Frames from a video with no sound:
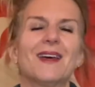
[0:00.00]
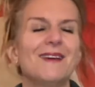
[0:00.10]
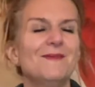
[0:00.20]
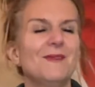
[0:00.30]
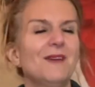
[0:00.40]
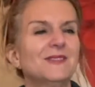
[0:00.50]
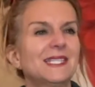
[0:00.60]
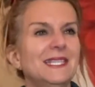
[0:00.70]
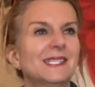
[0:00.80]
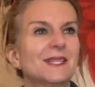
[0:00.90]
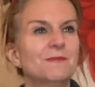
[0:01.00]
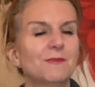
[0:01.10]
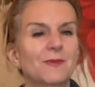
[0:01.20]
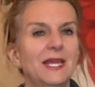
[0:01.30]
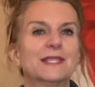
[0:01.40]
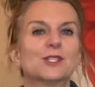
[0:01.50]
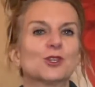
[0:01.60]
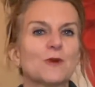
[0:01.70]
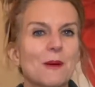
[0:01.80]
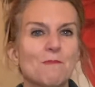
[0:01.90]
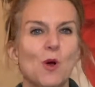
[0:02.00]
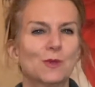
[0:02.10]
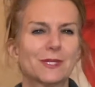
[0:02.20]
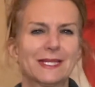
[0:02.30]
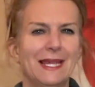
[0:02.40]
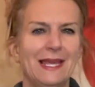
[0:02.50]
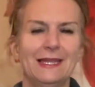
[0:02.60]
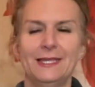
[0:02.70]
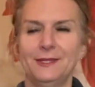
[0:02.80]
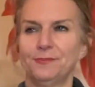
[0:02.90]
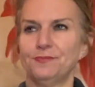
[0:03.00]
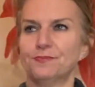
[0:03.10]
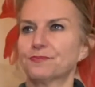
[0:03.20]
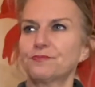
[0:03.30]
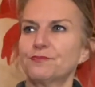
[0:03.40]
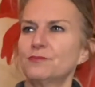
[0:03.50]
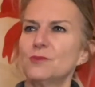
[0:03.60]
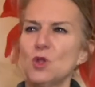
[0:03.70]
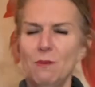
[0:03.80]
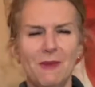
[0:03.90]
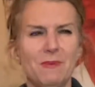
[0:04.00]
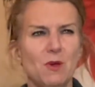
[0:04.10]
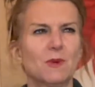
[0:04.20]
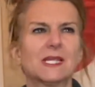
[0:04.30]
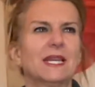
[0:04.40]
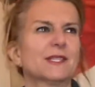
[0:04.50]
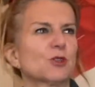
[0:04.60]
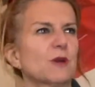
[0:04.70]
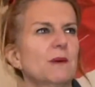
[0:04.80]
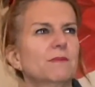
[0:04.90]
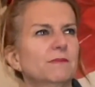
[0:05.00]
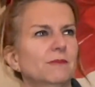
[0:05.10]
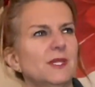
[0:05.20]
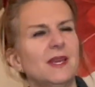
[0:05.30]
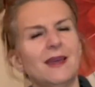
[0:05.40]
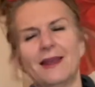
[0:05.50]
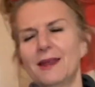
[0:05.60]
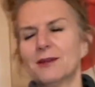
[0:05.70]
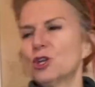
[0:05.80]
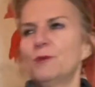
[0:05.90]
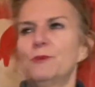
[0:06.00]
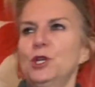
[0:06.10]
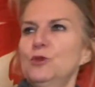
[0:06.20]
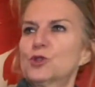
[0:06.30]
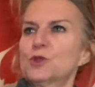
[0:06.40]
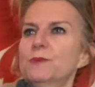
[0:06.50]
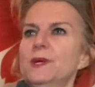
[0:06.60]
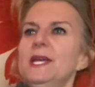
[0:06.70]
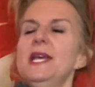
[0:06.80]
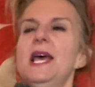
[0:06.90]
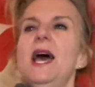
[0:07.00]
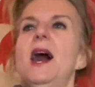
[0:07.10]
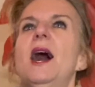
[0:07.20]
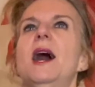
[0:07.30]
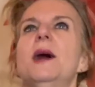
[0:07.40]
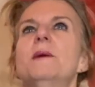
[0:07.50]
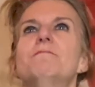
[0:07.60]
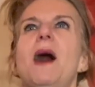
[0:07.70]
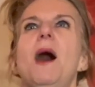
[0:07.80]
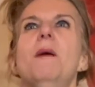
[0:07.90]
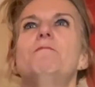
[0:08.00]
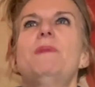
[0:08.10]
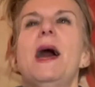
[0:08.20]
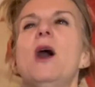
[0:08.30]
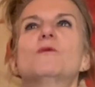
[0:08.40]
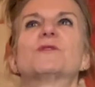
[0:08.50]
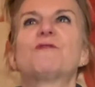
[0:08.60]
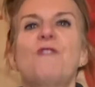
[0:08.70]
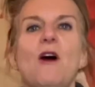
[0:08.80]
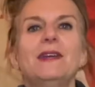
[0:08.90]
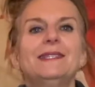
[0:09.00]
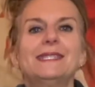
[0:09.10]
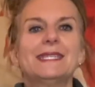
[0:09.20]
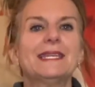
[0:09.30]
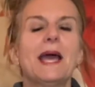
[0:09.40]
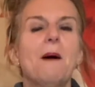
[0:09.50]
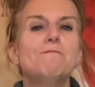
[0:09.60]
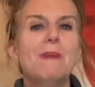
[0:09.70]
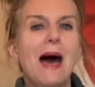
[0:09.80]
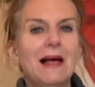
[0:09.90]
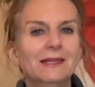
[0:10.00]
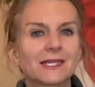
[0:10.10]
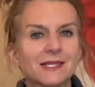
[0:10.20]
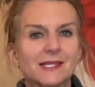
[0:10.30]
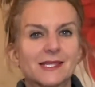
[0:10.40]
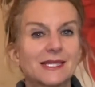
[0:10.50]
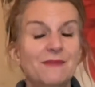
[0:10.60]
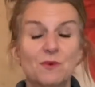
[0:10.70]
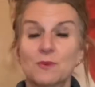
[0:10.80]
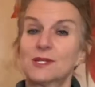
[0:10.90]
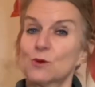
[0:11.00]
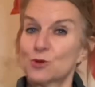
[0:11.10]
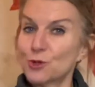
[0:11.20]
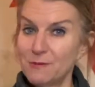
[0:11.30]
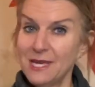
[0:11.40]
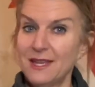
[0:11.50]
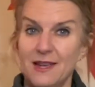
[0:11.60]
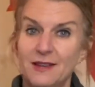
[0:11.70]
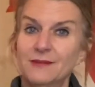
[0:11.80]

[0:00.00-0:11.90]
I've seen some Instagram posts lately. Maybe it wasn't Instagram. It could have been YouTube. About finding a balance, even with social media,